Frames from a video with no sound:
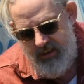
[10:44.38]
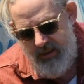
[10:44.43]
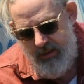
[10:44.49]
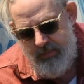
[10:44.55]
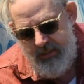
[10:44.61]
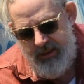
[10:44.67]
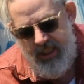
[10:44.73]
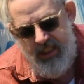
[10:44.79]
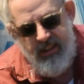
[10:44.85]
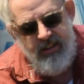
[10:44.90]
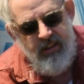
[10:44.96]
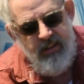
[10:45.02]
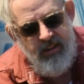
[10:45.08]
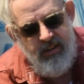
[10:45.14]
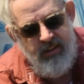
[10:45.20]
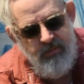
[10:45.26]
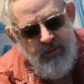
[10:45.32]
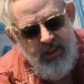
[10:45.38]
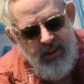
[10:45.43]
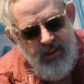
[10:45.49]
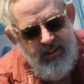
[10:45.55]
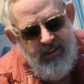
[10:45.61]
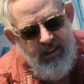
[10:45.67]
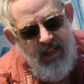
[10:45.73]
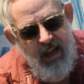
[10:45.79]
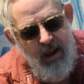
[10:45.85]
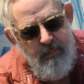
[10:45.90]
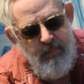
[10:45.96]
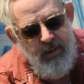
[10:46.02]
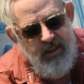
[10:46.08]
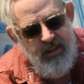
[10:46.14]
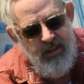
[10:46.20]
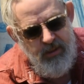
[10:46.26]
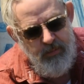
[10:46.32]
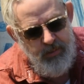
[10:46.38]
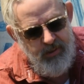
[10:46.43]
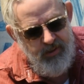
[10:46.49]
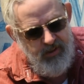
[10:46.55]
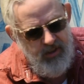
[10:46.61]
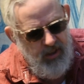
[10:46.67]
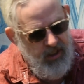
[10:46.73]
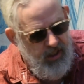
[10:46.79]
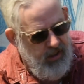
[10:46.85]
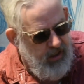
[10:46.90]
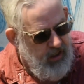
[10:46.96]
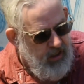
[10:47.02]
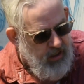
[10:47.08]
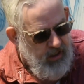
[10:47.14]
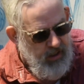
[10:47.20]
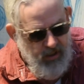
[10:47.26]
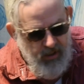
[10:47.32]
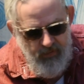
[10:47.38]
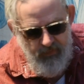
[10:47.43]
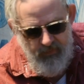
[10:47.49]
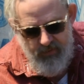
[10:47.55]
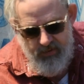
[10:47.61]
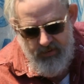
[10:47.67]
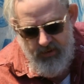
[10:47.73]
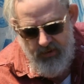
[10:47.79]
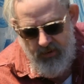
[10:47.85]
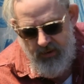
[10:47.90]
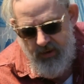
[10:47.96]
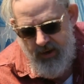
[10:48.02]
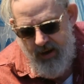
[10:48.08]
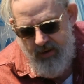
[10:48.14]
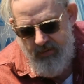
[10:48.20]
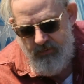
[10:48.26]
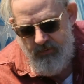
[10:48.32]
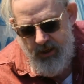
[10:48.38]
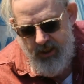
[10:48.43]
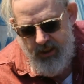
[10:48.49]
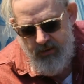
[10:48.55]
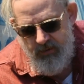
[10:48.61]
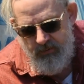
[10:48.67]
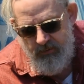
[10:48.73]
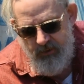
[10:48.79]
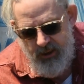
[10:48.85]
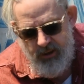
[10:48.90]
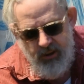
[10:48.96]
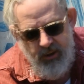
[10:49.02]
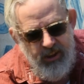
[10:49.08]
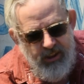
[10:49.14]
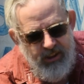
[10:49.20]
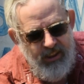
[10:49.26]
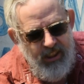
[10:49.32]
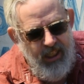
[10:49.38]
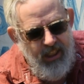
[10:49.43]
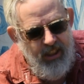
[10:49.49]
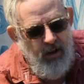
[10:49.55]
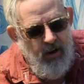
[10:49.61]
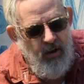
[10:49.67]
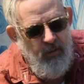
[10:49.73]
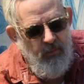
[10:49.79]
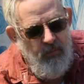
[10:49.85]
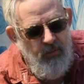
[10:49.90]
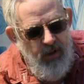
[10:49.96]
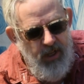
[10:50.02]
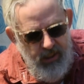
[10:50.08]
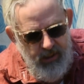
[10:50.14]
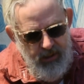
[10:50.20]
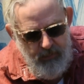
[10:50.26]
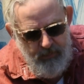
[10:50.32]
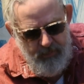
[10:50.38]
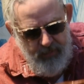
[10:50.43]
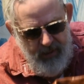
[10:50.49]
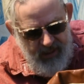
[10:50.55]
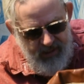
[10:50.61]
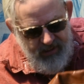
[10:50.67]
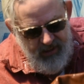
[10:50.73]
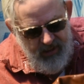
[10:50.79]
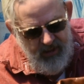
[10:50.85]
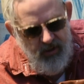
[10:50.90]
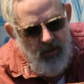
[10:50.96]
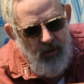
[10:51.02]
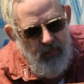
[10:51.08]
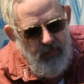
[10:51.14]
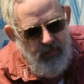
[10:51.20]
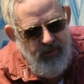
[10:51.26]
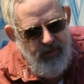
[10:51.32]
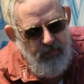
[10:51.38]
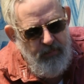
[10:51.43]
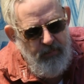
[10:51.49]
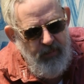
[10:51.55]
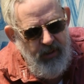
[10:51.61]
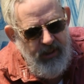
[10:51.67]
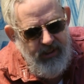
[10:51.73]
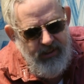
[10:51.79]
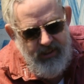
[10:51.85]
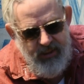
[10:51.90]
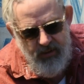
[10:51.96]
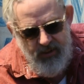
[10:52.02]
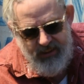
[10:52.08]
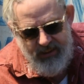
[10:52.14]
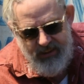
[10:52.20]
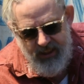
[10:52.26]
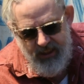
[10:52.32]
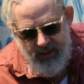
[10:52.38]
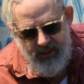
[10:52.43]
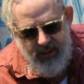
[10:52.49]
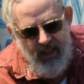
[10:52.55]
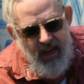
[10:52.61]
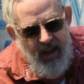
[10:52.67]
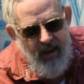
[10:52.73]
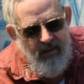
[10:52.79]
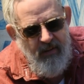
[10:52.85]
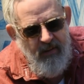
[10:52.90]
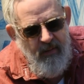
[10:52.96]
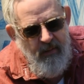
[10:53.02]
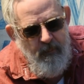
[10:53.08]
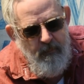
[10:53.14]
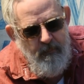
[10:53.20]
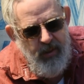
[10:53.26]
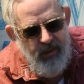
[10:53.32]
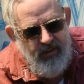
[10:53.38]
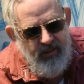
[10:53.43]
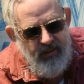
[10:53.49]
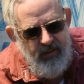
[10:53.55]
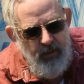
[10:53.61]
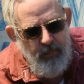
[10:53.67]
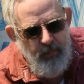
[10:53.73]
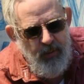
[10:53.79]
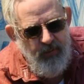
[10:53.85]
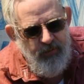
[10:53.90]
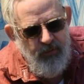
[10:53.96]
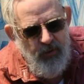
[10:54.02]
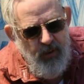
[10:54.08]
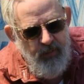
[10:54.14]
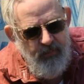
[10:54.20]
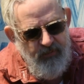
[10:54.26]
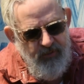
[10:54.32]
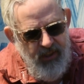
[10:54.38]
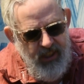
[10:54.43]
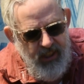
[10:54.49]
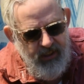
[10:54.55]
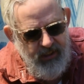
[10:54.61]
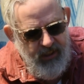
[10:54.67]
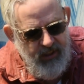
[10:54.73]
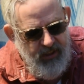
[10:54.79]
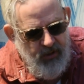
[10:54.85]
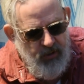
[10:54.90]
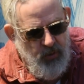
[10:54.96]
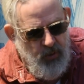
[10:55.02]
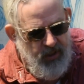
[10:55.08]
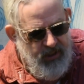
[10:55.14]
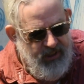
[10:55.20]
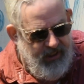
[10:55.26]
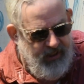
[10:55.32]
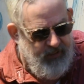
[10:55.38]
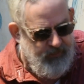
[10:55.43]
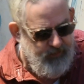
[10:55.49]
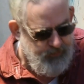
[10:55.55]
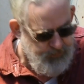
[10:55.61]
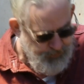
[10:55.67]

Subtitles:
The epaulette is what you snap into the passant. So you have what looks like a really basic, almost military style cut, but super form-fitting like a corset.